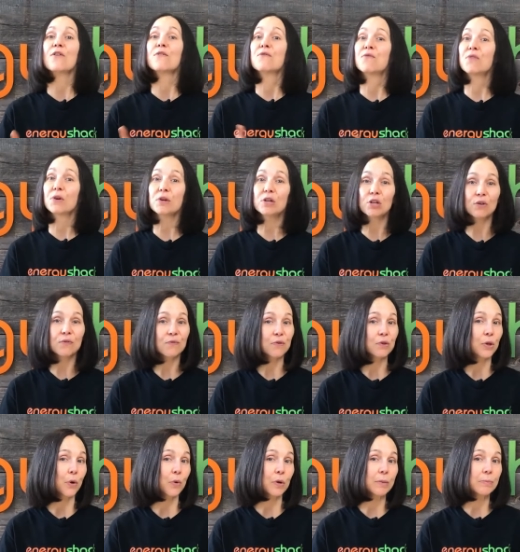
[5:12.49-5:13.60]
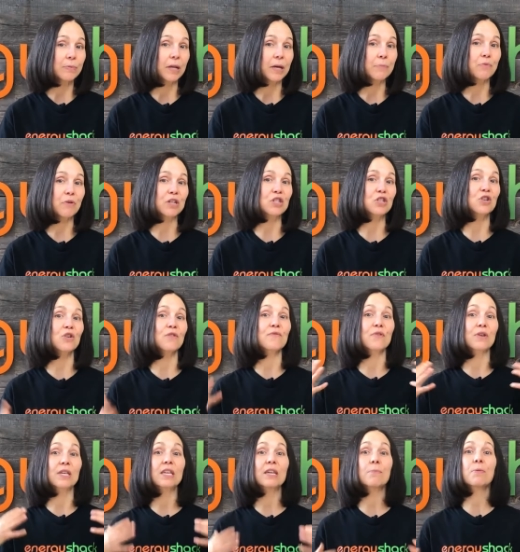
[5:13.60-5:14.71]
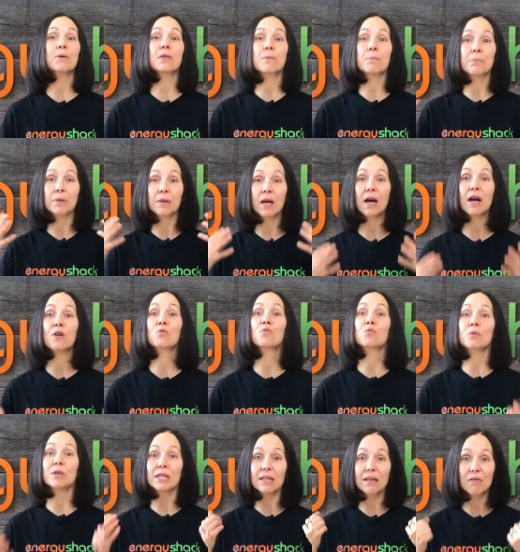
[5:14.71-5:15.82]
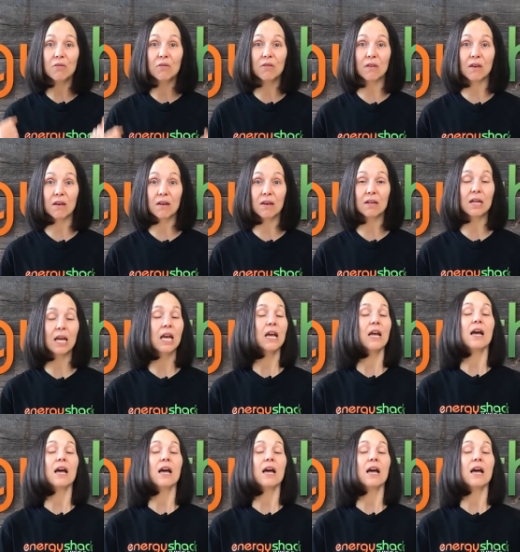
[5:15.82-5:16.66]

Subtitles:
very good for lowering blood pressure, for keeping the blood really thin.